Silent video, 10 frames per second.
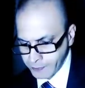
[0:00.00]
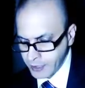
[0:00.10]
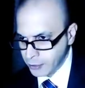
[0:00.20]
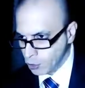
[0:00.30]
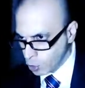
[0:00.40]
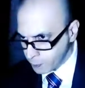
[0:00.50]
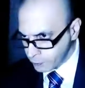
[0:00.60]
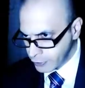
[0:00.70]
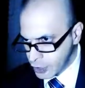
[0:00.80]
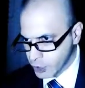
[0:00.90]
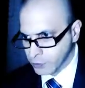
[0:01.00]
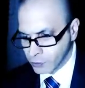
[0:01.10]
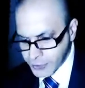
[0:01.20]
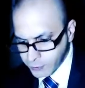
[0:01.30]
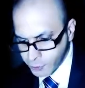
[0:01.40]
and Operation
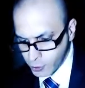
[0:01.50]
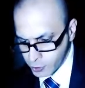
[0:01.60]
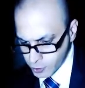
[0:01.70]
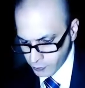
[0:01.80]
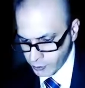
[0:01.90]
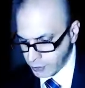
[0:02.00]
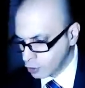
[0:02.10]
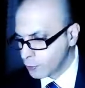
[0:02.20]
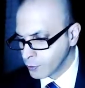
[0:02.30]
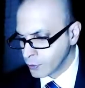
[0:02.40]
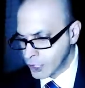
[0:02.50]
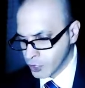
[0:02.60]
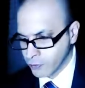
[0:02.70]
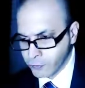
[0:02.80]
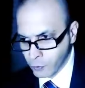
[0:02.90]
Reforger and
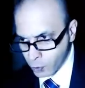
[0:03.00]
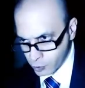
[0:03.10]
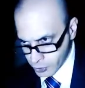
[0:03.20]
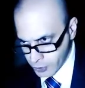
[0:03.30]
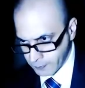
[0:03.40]
Operation Forge